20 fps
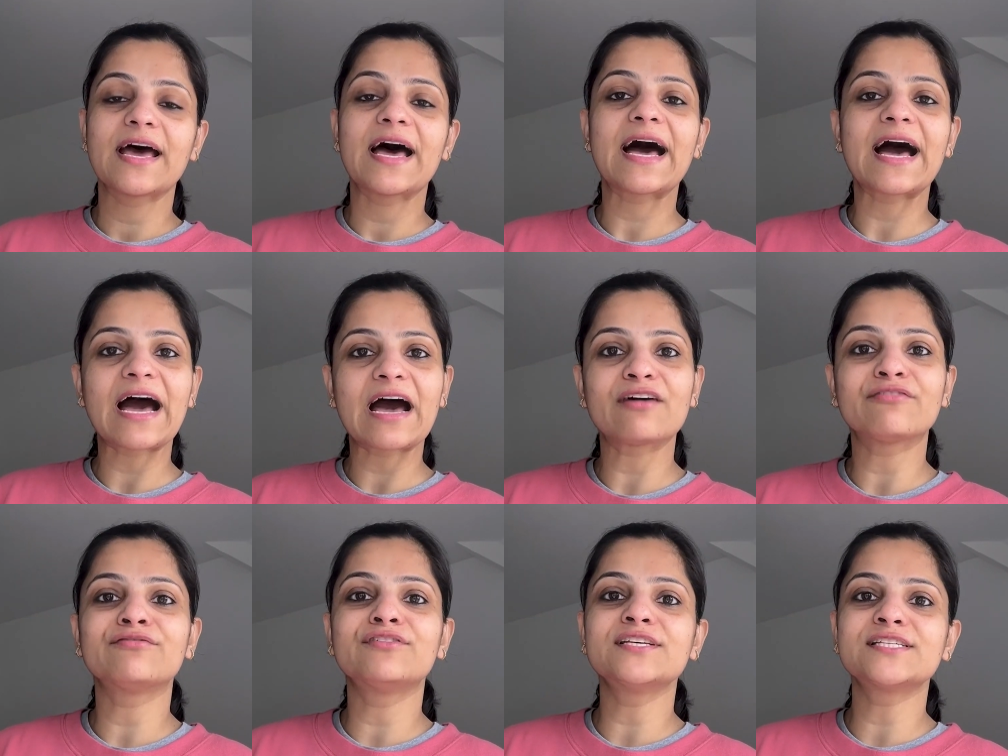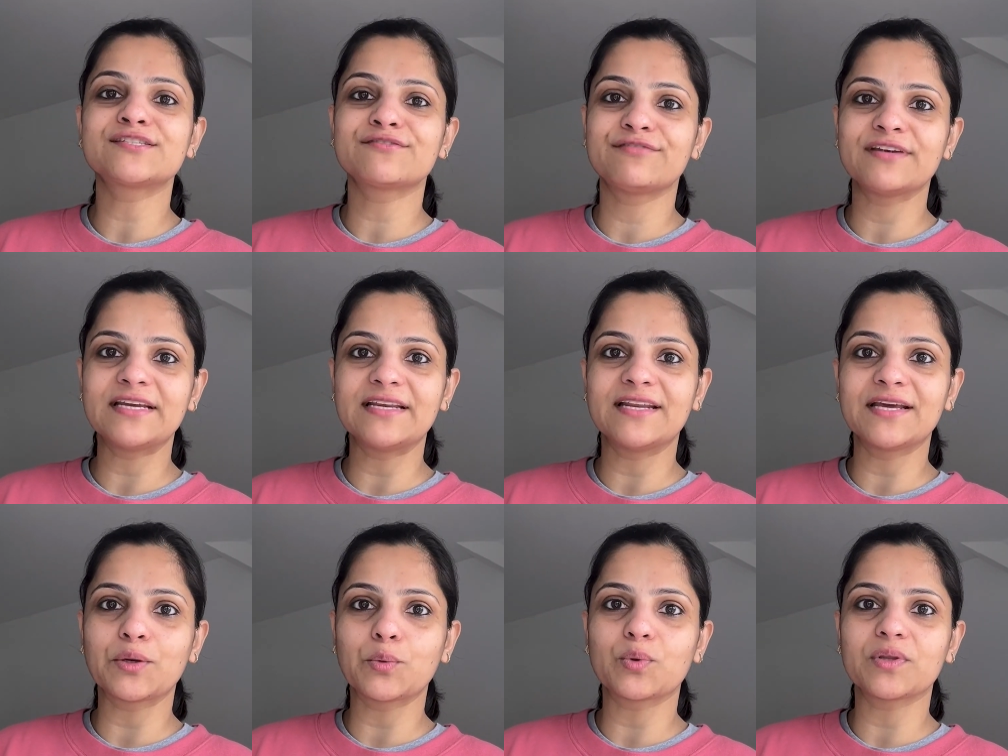have this
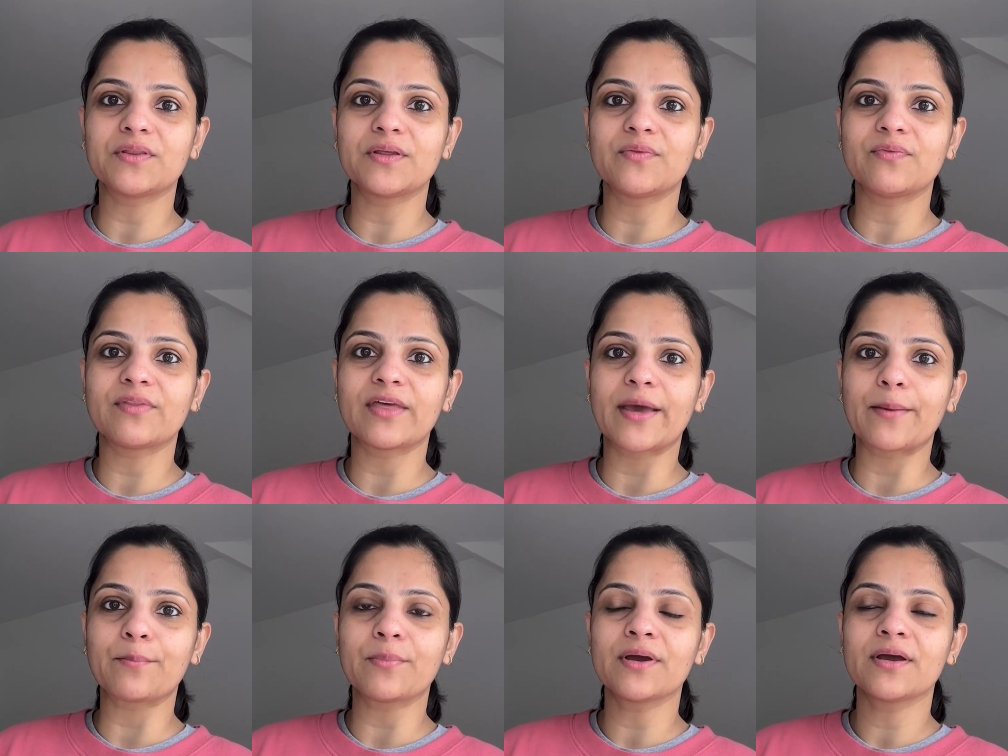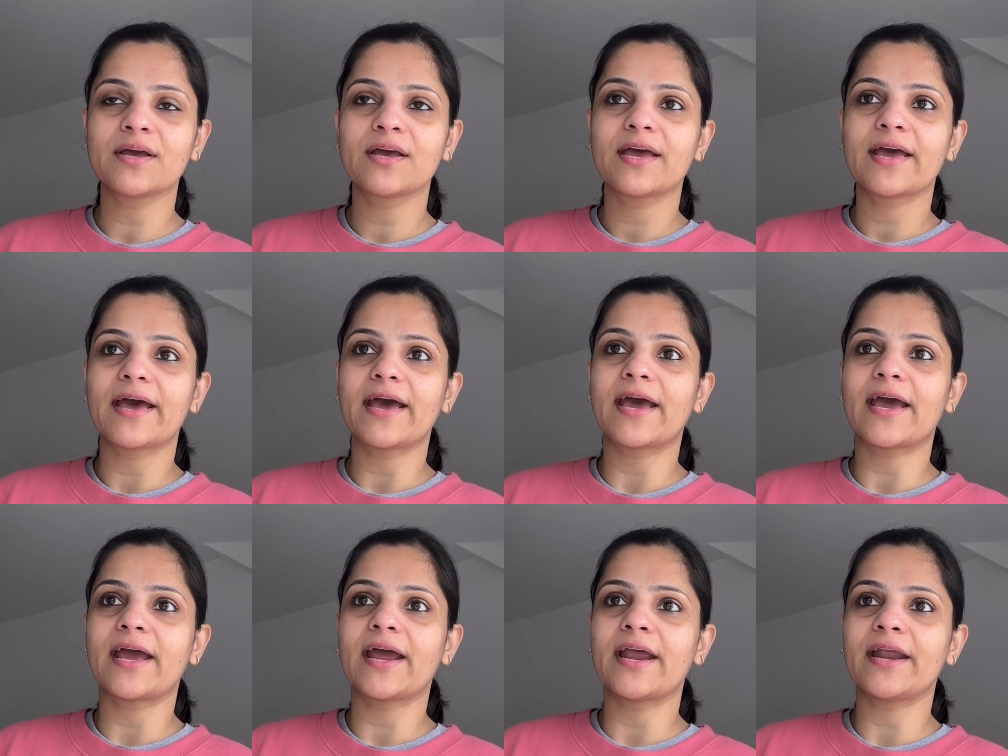feeling within them.
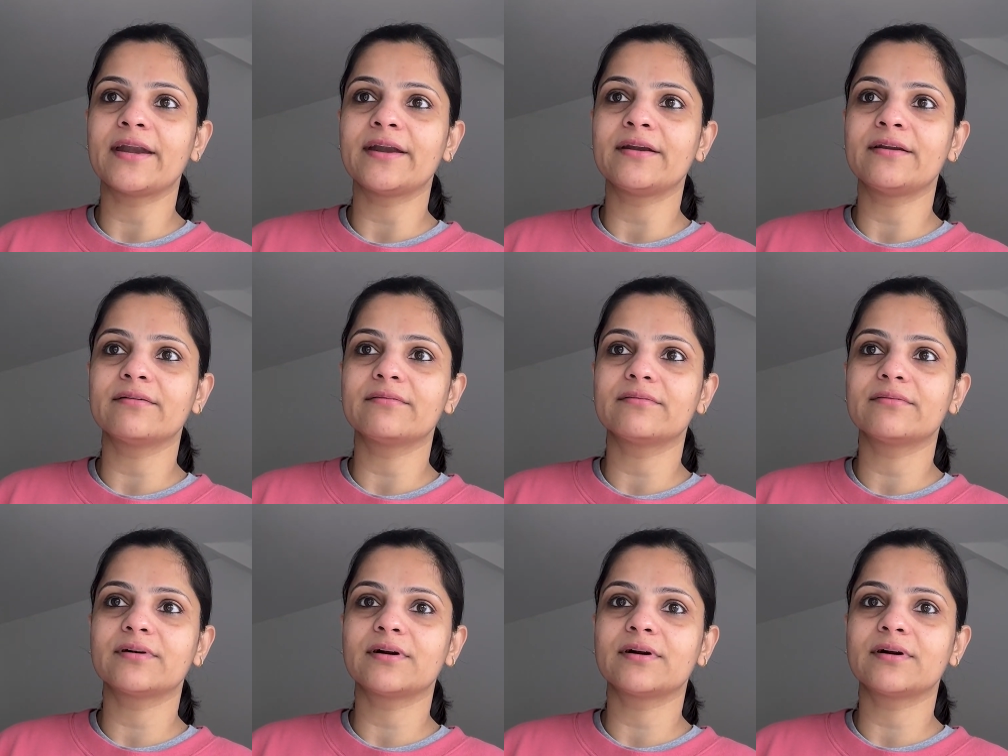And